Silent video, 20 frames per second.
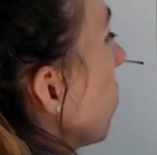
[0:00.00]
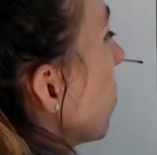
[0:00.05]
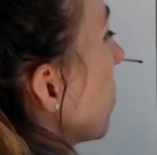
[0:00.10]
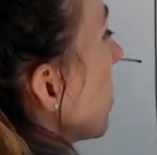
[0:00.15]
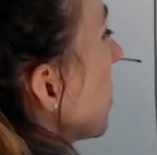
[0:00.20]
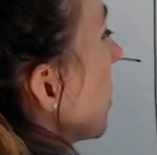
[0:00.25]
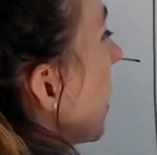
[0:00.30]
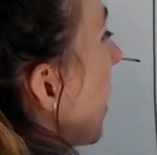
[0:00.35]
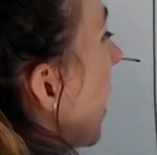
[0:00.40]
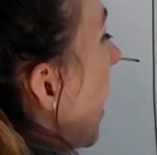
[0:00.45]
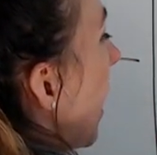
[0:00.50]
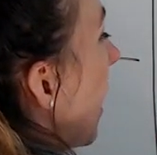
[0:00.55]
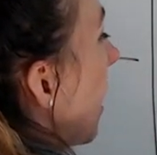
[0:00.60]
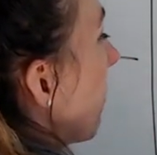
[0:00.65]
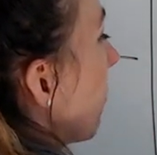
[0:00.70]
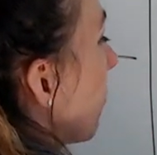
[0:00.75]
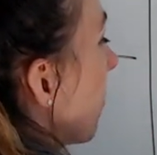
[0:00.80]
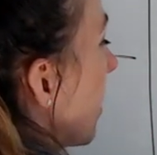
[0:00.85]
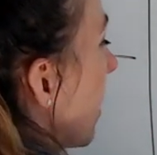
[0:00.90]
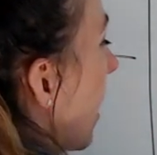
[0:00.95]
as I had
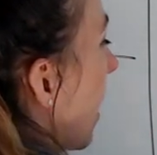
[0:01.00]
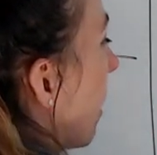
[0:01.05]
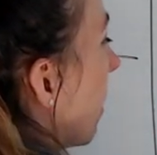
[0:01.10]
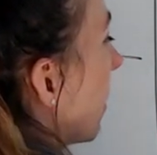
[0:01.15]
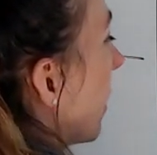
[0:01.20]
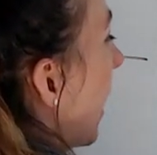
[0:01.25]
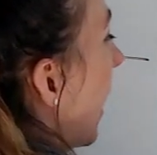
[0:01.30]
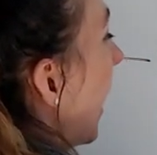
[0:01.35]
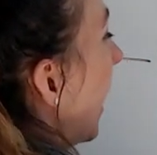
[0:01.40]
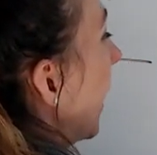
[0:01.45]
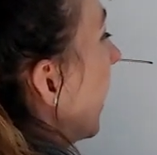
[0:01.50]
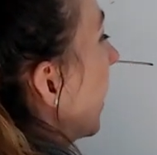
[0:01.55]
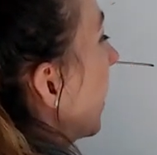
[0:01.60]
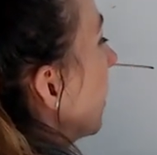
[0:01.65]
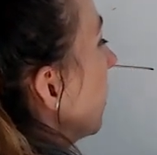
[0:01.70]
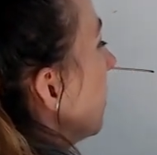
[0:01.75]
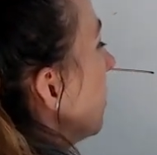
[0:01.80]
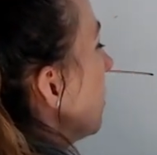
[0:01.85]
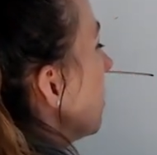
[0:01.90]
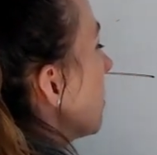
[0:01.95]
for the
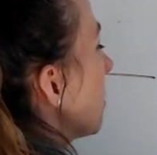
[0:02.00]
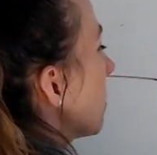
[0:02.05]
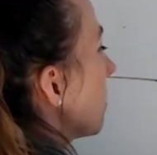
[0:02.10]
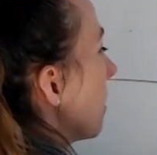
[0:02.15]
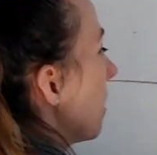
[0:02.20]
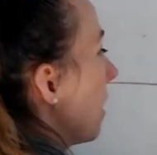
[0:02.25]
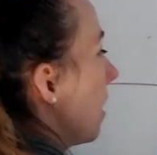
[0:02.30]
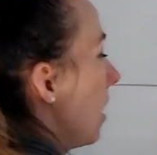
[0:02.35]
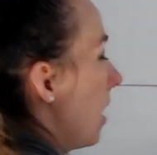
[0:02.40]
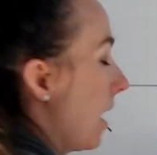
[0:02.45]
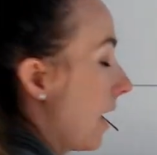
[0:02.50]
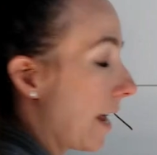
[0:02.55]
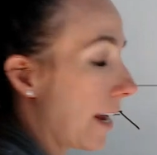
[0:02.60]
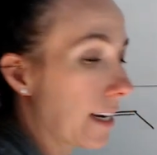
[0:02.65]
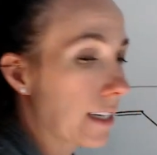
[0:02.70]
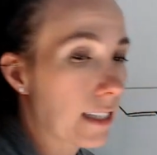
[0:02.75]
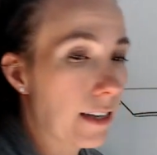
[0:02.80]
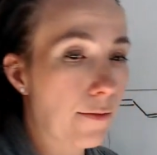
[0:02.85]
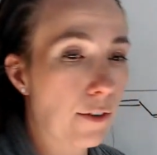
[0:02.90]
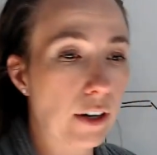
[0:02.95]
alkanes,
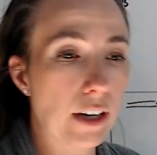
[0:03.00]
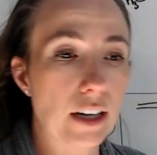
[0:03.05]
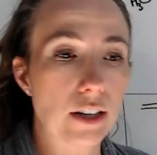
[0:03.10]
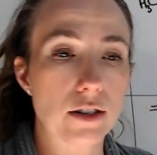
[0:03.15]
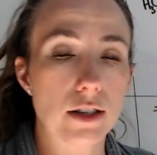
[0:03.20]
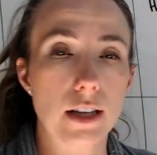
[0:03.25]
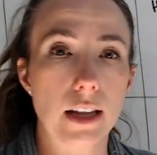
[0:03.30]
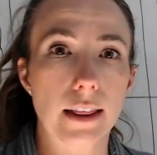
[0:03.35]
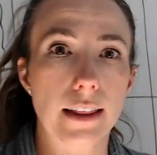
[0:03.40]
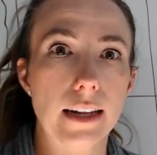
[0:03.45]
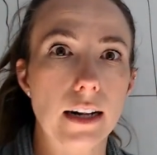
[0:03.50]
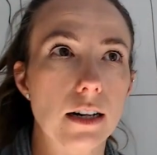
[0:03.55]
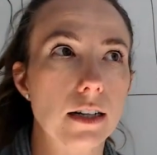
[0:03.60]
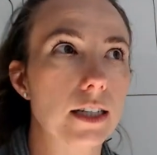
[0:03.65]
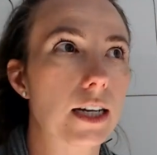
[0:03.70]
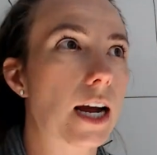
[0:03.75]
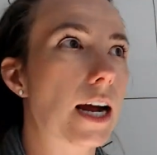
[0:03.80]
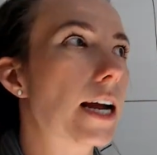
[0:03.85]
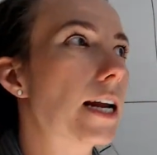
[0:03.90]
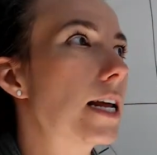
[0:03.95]
except for here's the little
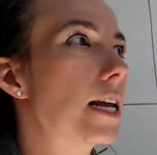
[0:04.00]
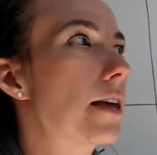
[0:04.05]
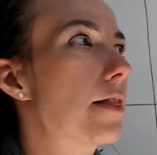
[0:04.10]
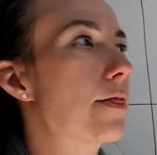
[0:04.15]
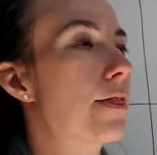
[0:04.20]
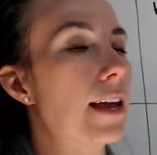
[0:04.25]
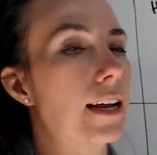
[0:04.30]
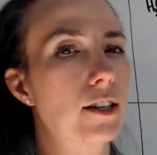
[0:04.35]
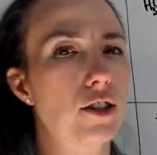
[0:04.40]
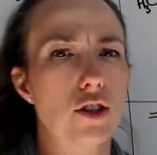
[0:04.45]
tiny things.